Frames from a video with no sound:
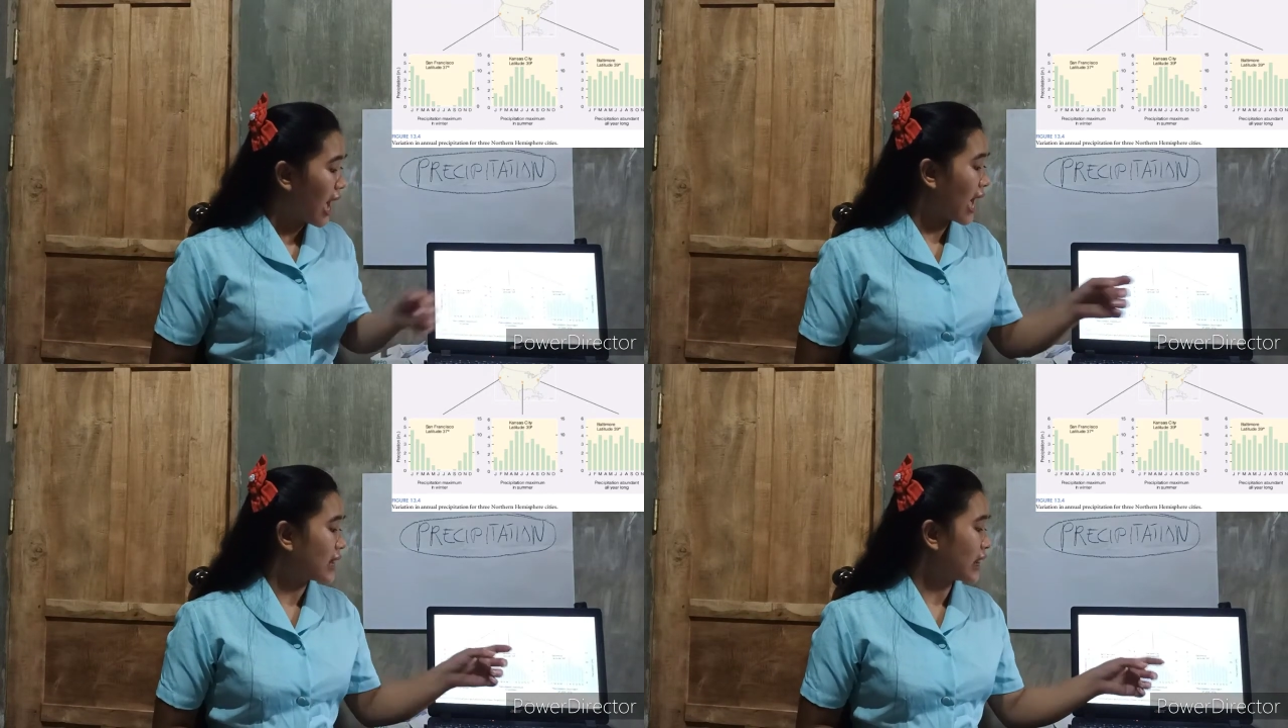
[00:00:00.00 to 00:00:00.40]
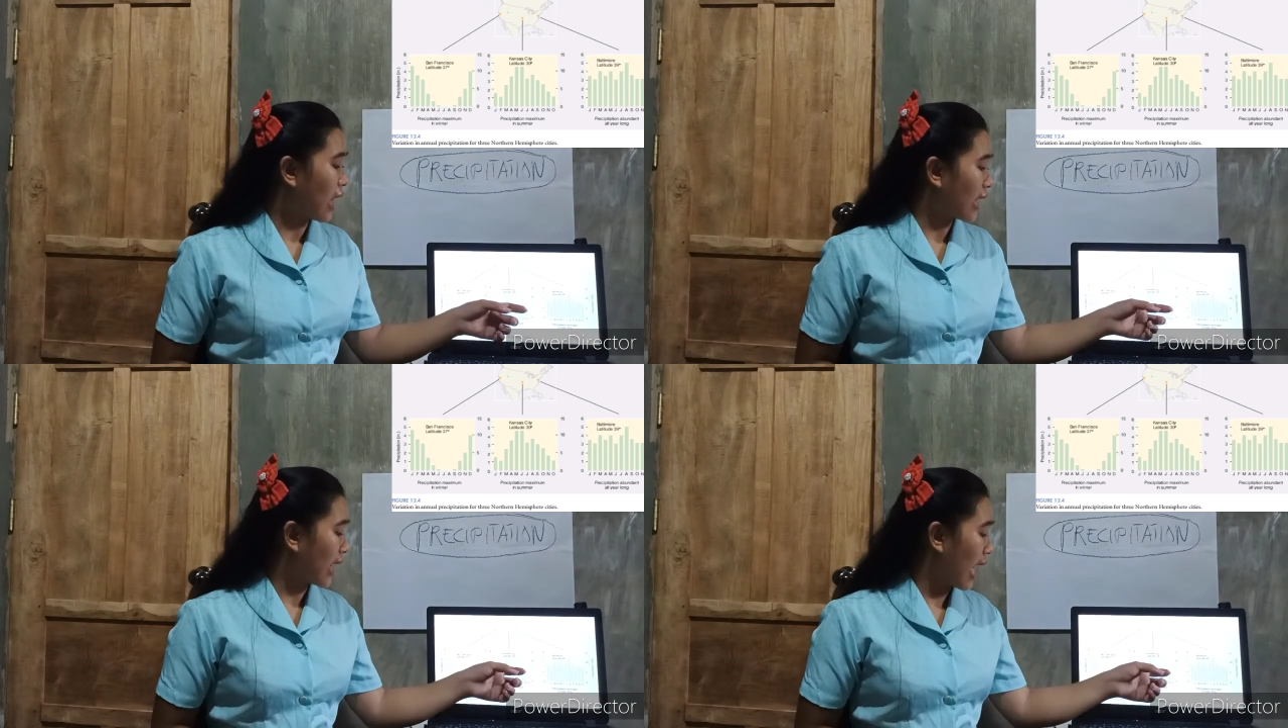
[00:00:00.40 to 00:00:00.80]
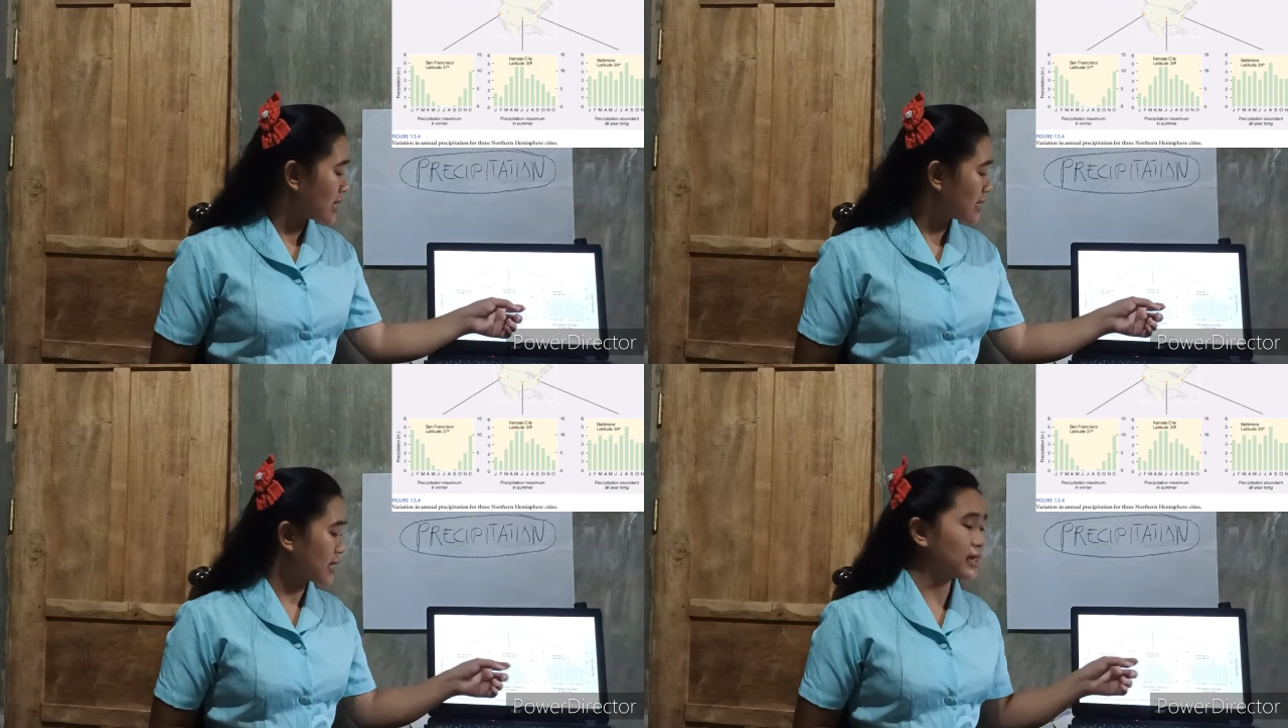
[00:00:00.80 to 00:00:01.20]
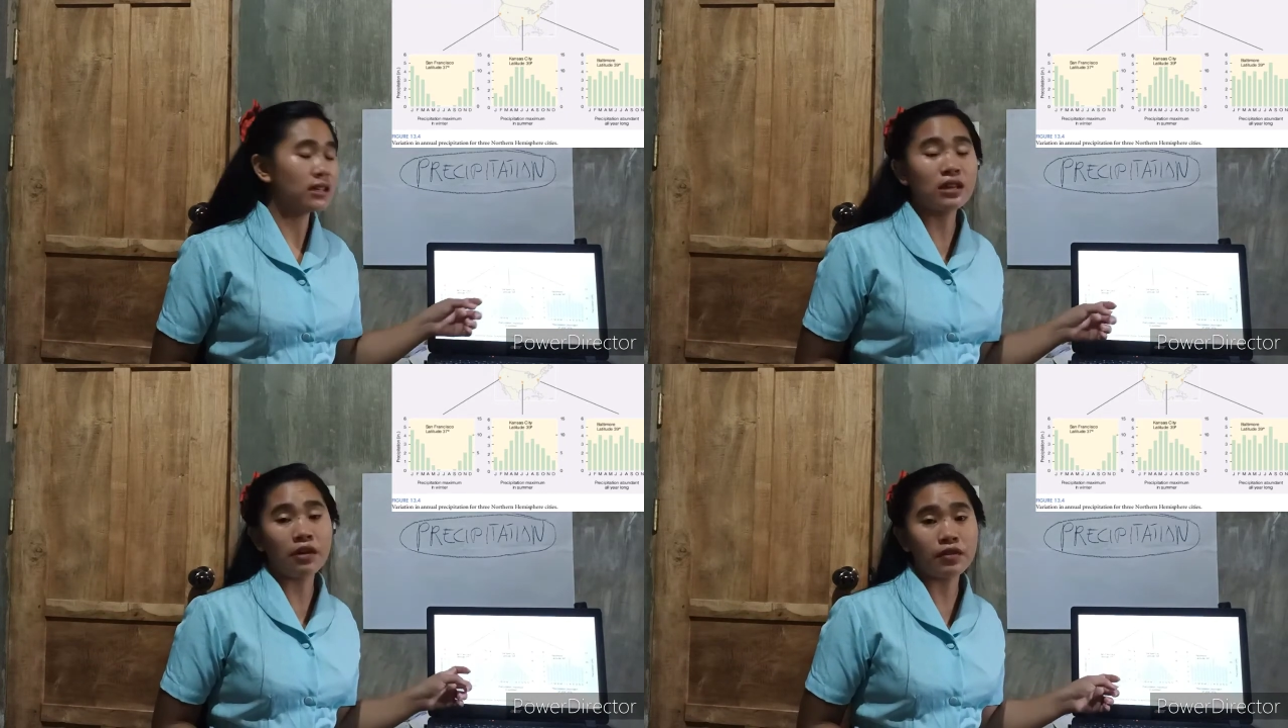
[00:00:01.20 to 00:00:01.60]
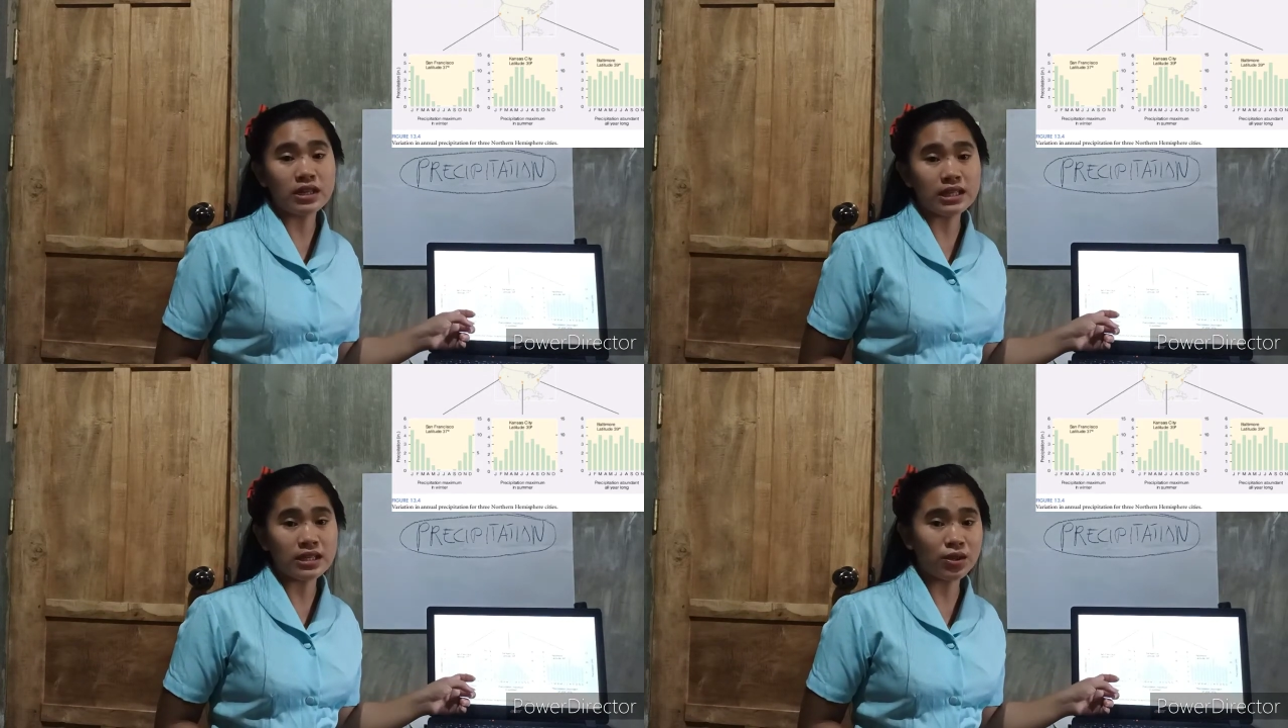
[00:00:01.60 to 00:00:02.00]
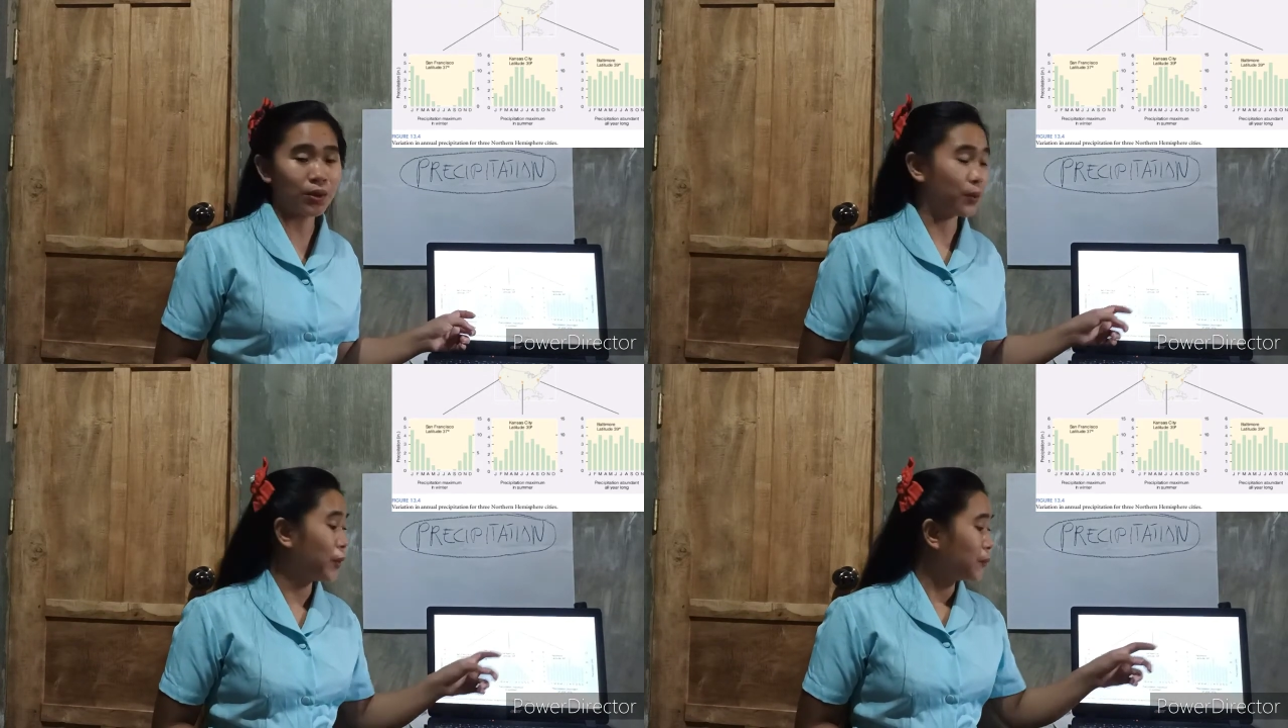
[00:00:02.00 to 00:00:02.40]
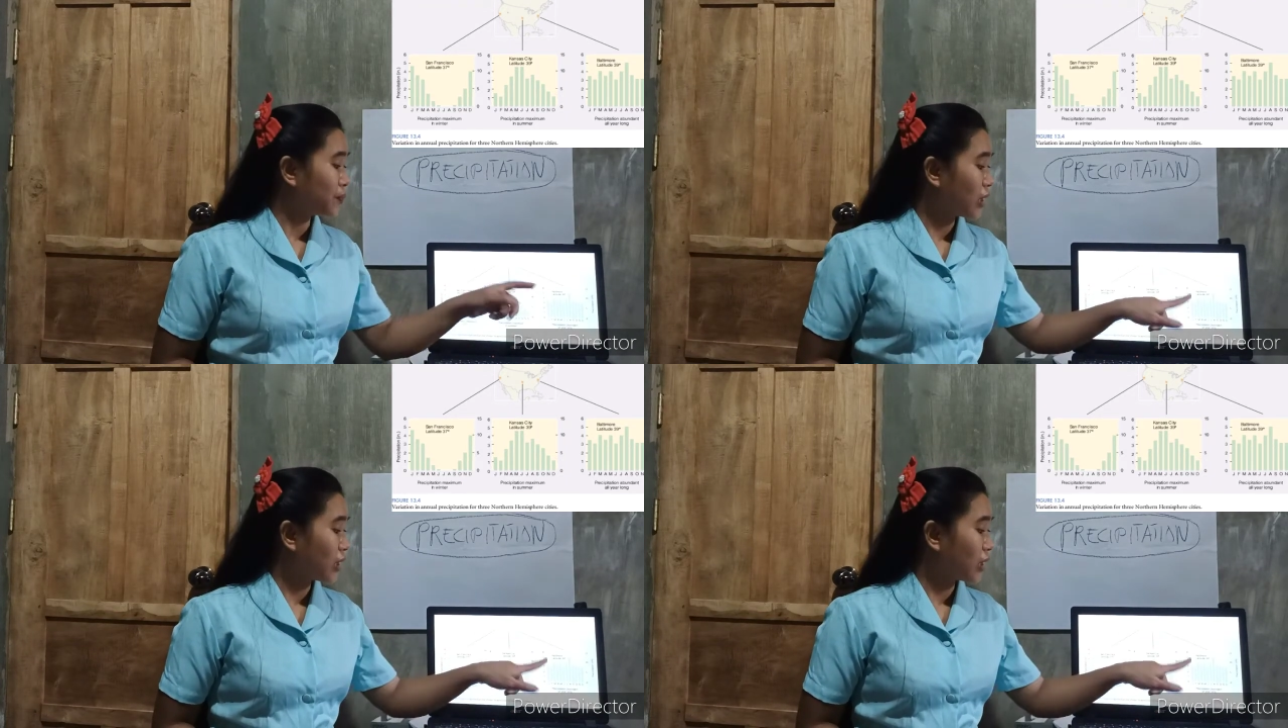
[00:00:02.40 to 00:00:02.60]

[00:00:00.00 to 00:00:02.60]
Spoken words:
unlike Kansas and San Francisco,